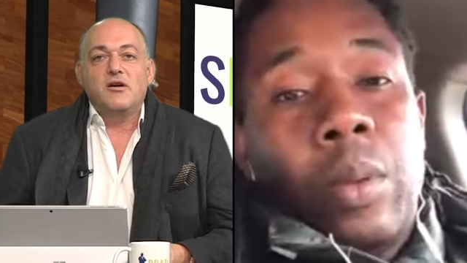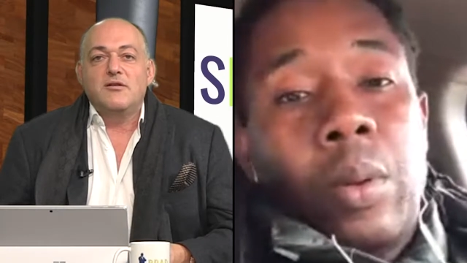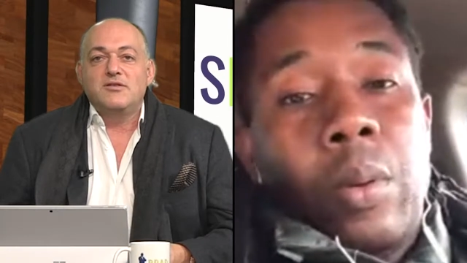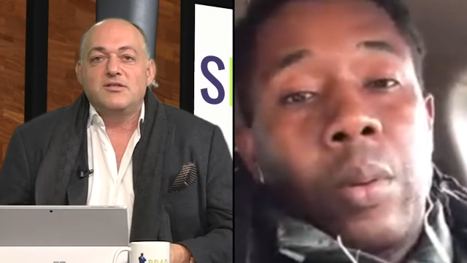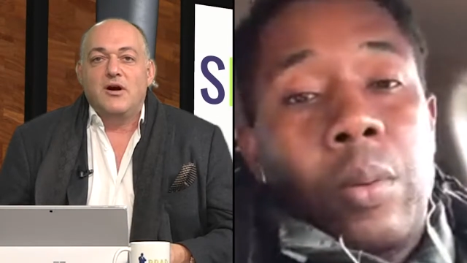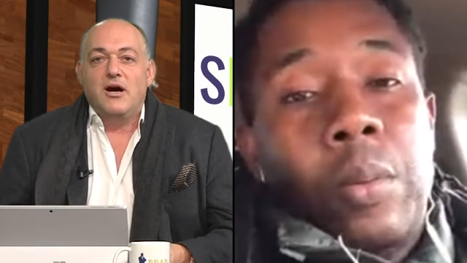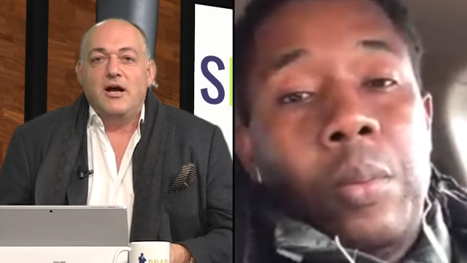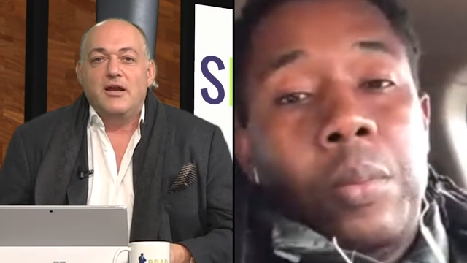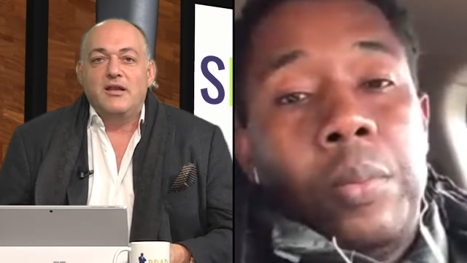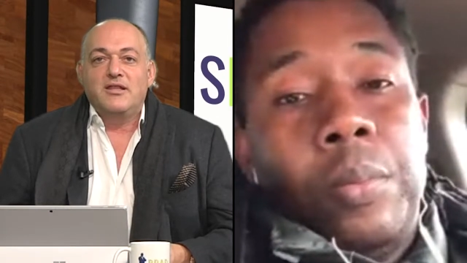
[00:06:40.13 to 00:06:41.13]
Speaker 1: goes
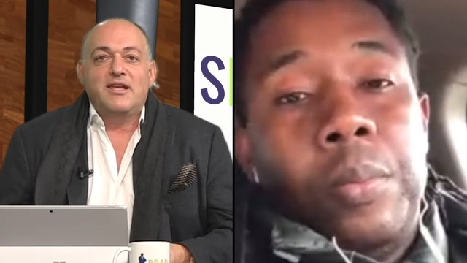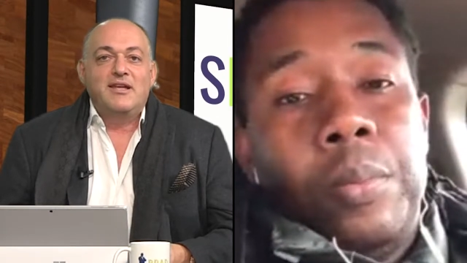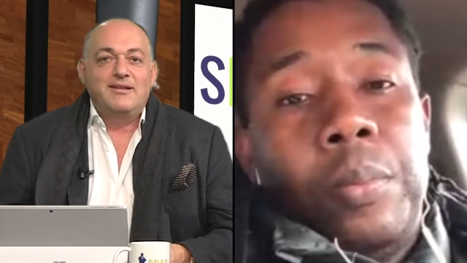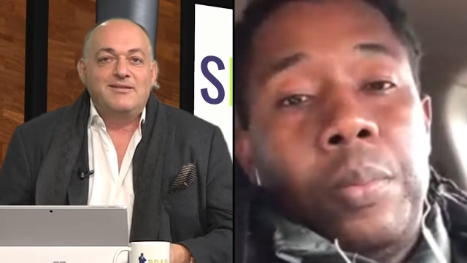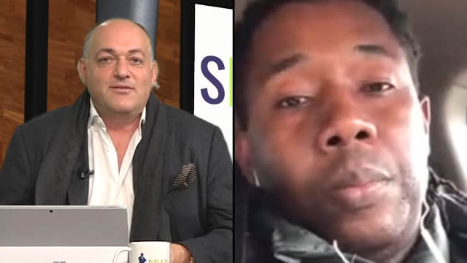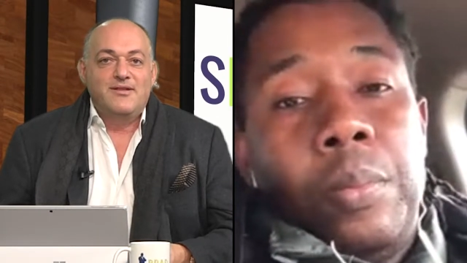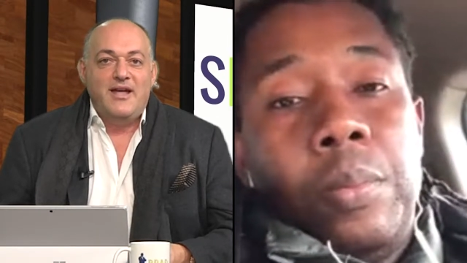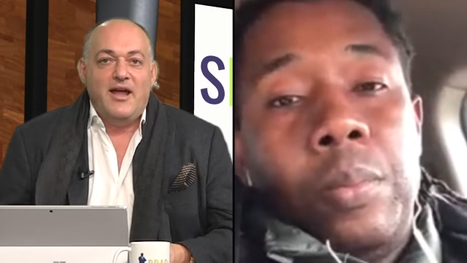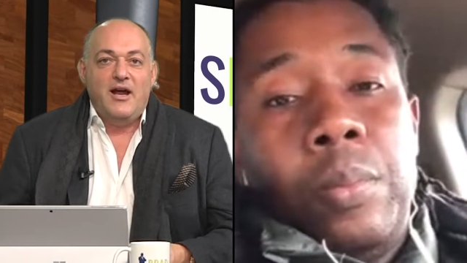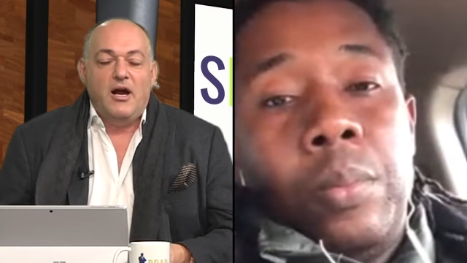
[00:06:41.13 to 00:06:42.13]
on and the kids are
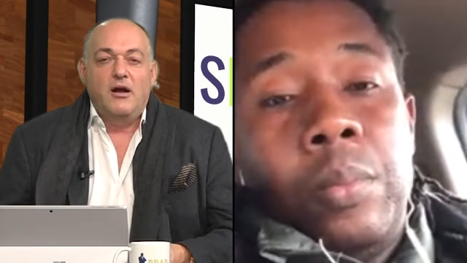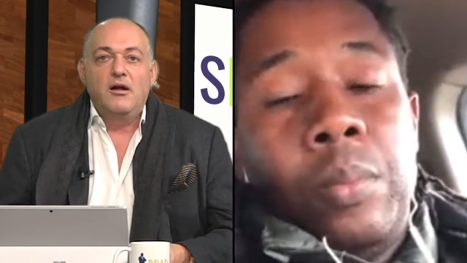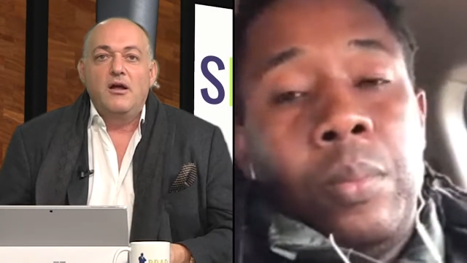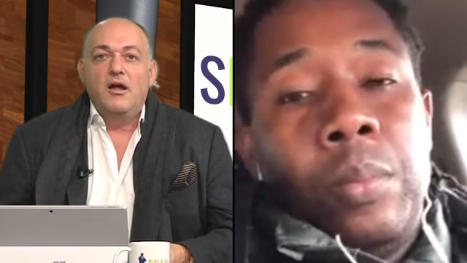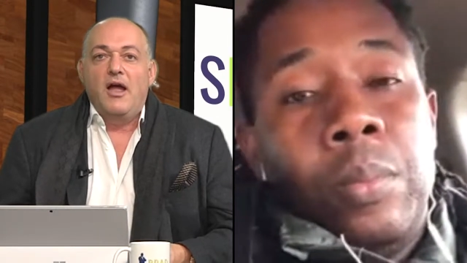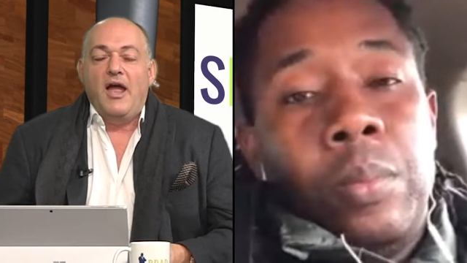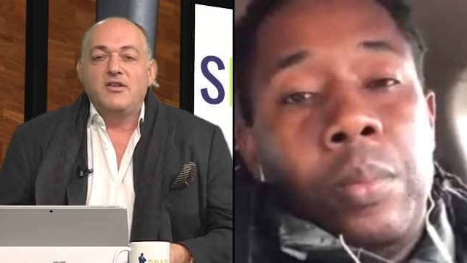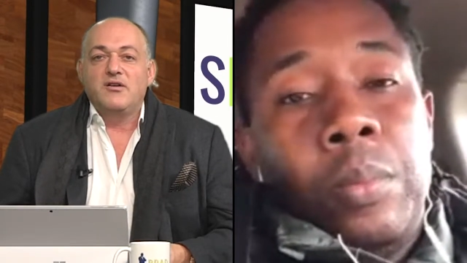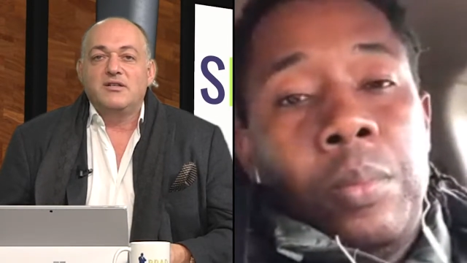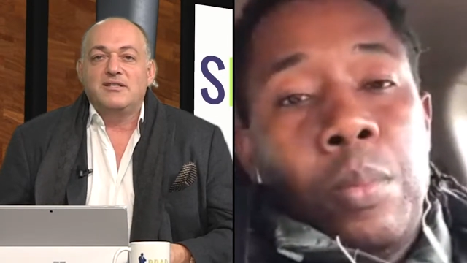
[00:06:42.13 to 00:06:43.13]
there, and
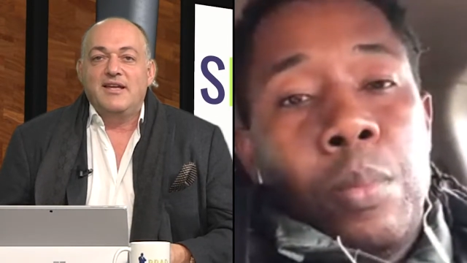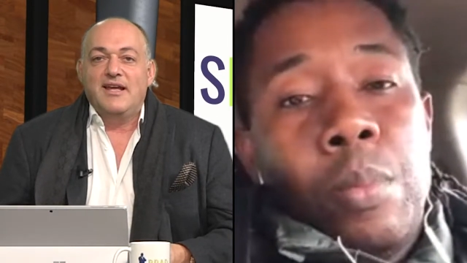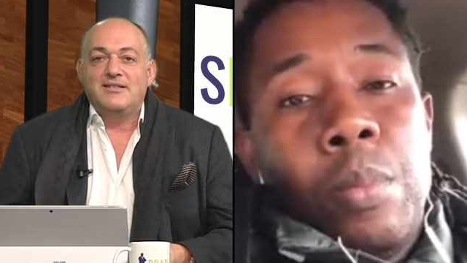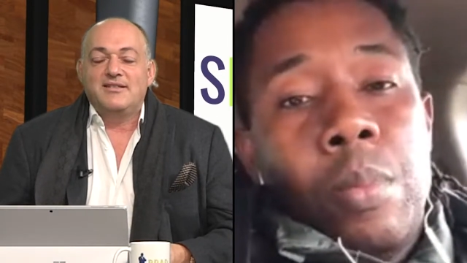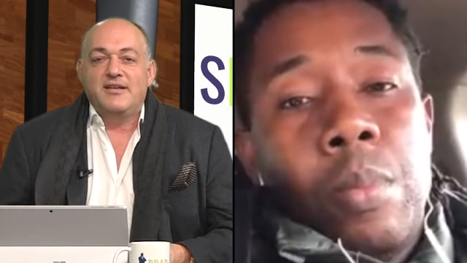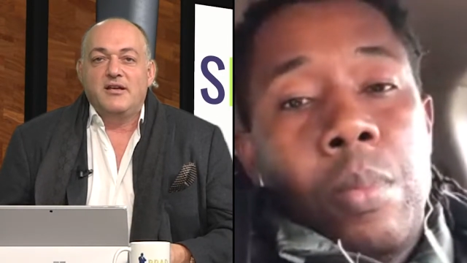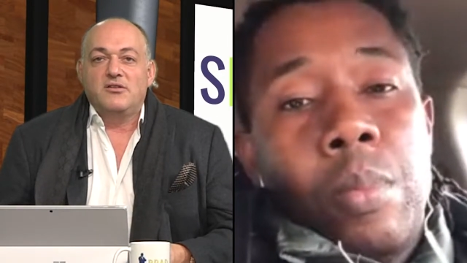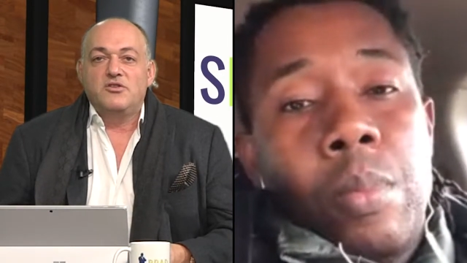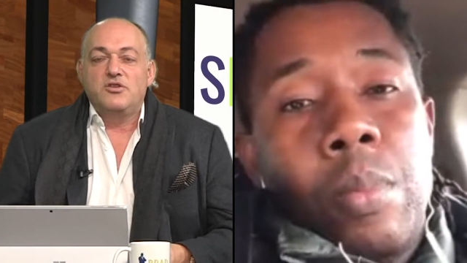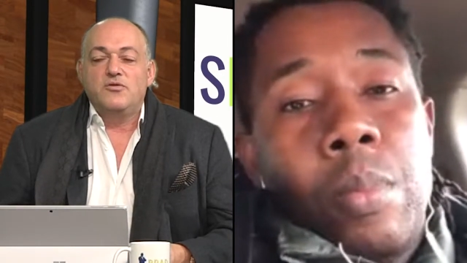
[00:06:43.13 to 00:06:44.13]
you're dancing,
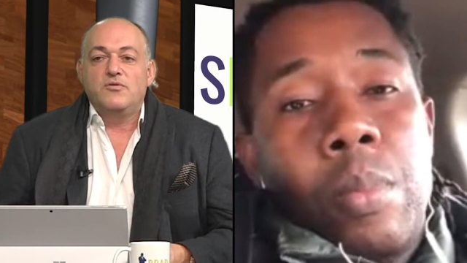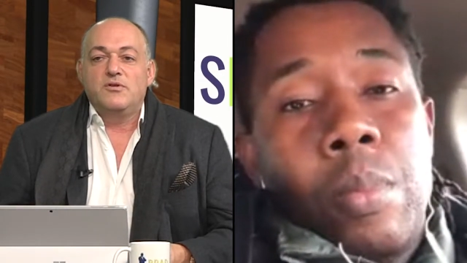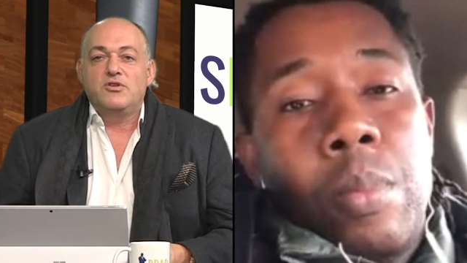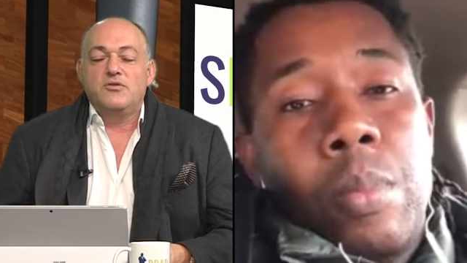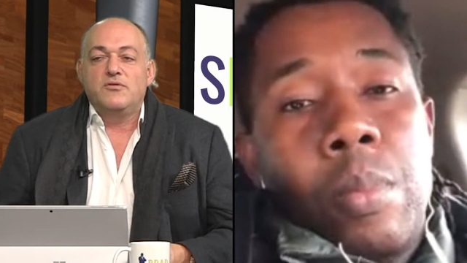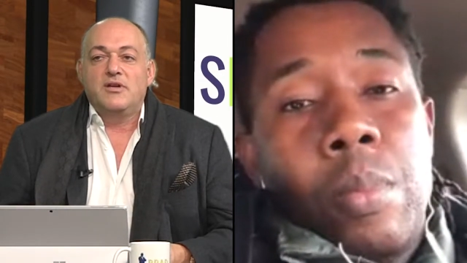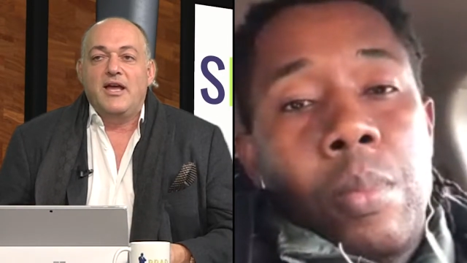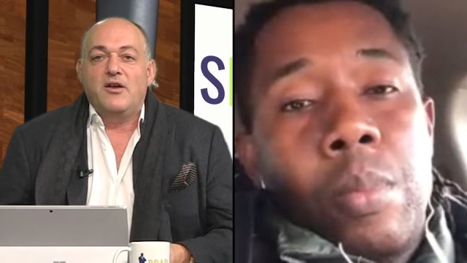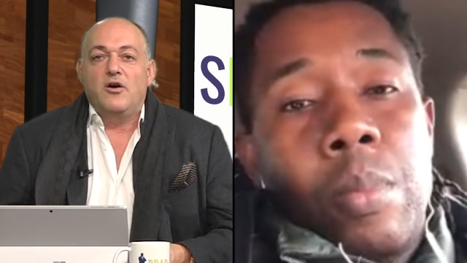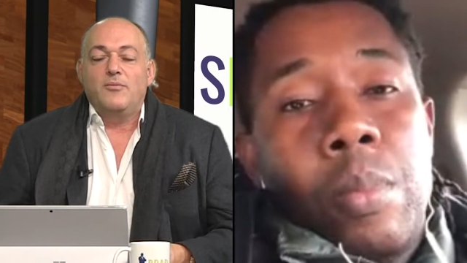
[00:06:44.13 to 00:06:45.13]
do you
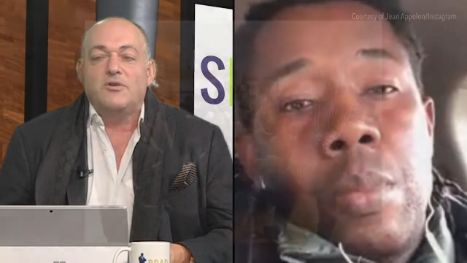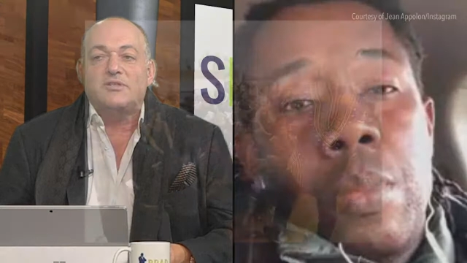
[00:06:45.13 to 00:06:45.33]
get almost